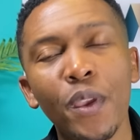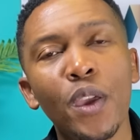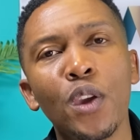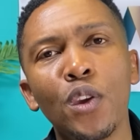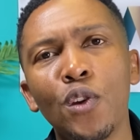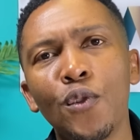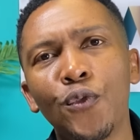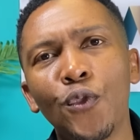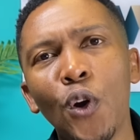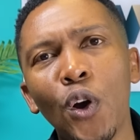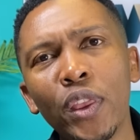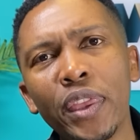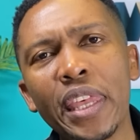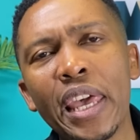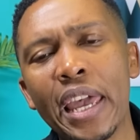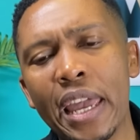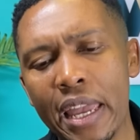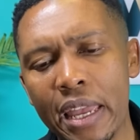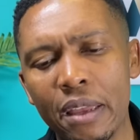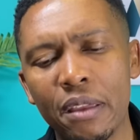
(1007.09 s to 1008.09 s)
You've got
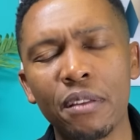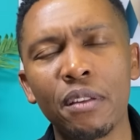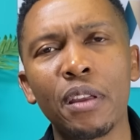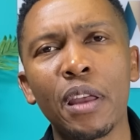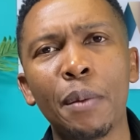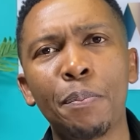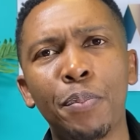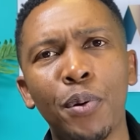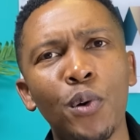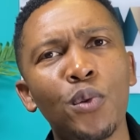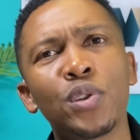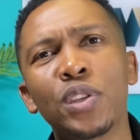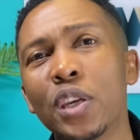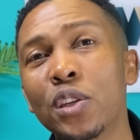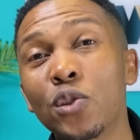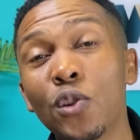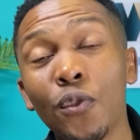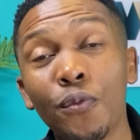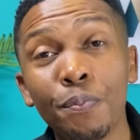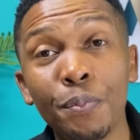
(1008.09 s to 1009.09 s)
the
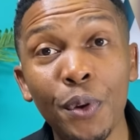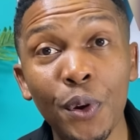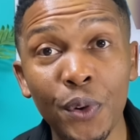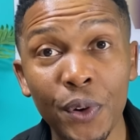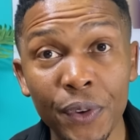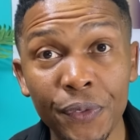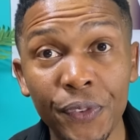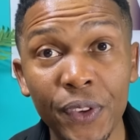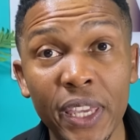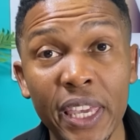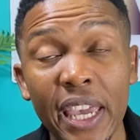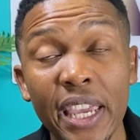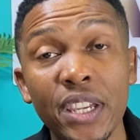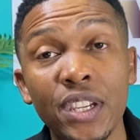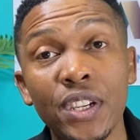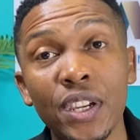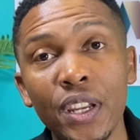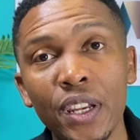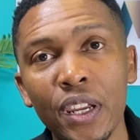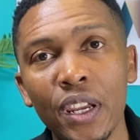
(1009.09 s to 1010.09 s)
process of
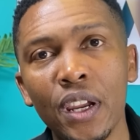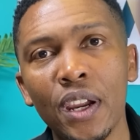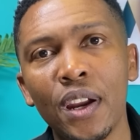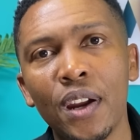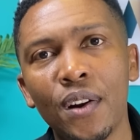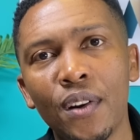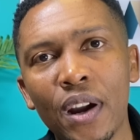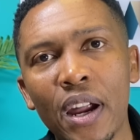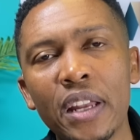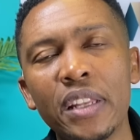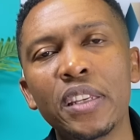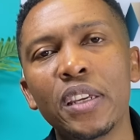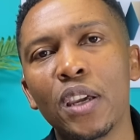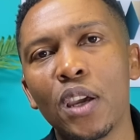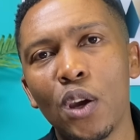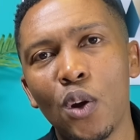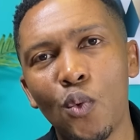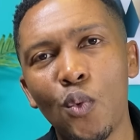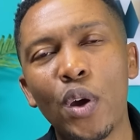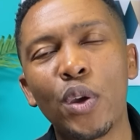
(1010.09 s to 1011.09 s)
purification, right,
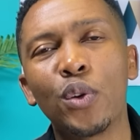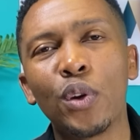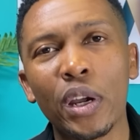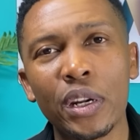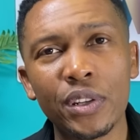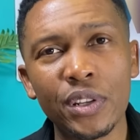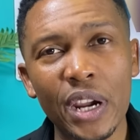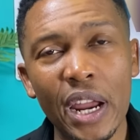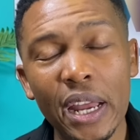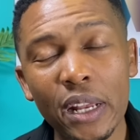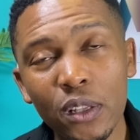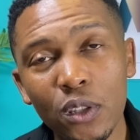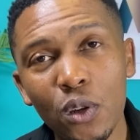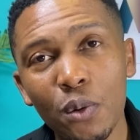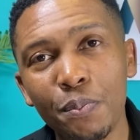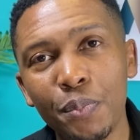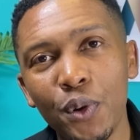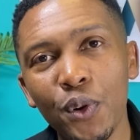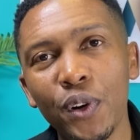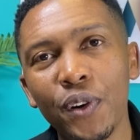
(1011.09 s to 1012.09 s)
where you are trying to
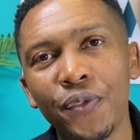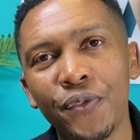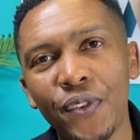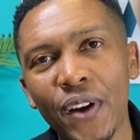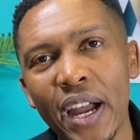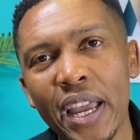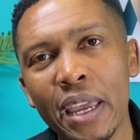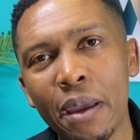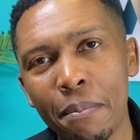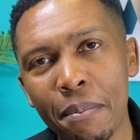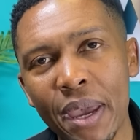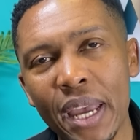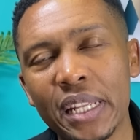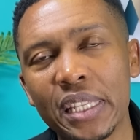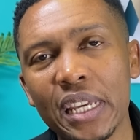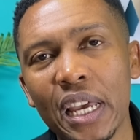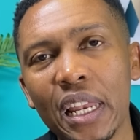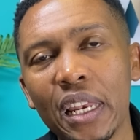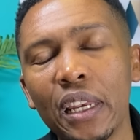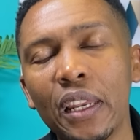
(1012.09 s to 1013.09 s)
purify a
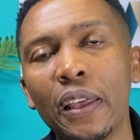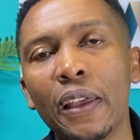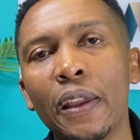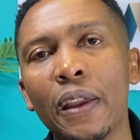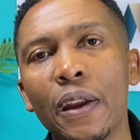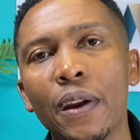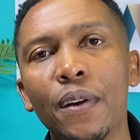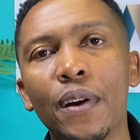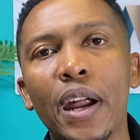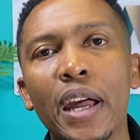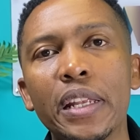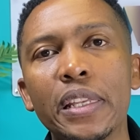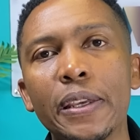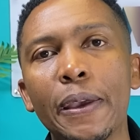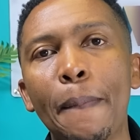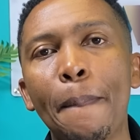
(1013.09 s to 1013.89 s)
metal, right?